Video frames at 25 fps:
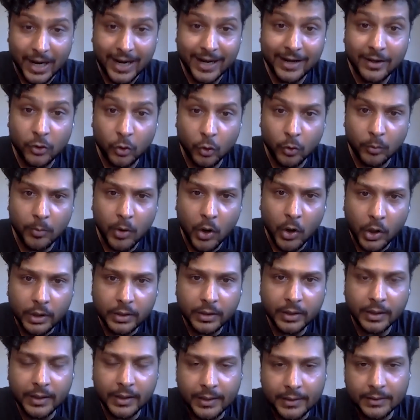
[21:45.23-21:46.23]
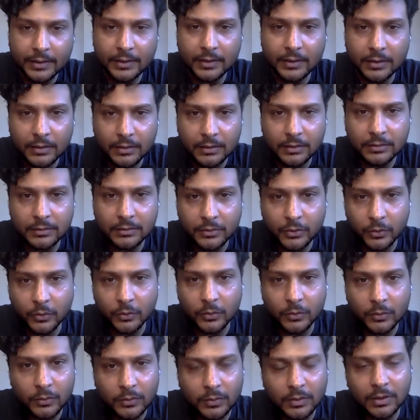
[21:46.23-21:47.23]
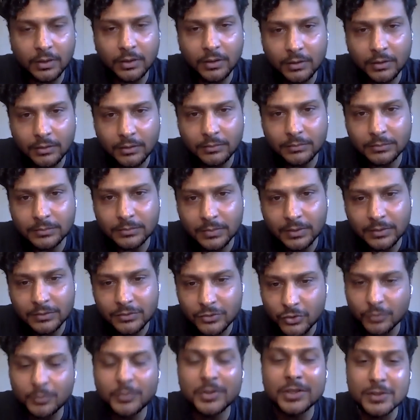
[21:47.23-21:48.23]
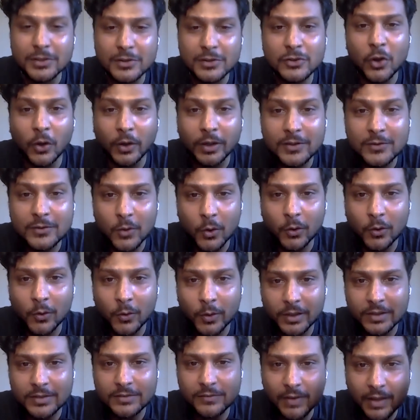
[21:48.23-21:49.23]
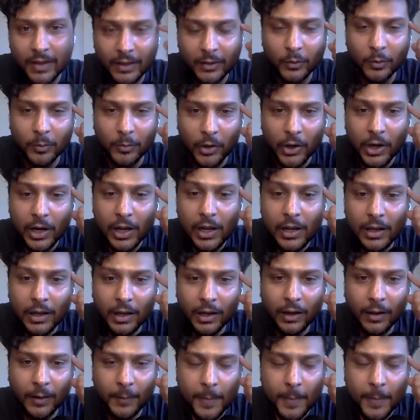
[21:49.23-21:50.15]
Giant Robot and uh, you know uh, which is Johnny Sacco and his flying robot. Yeah.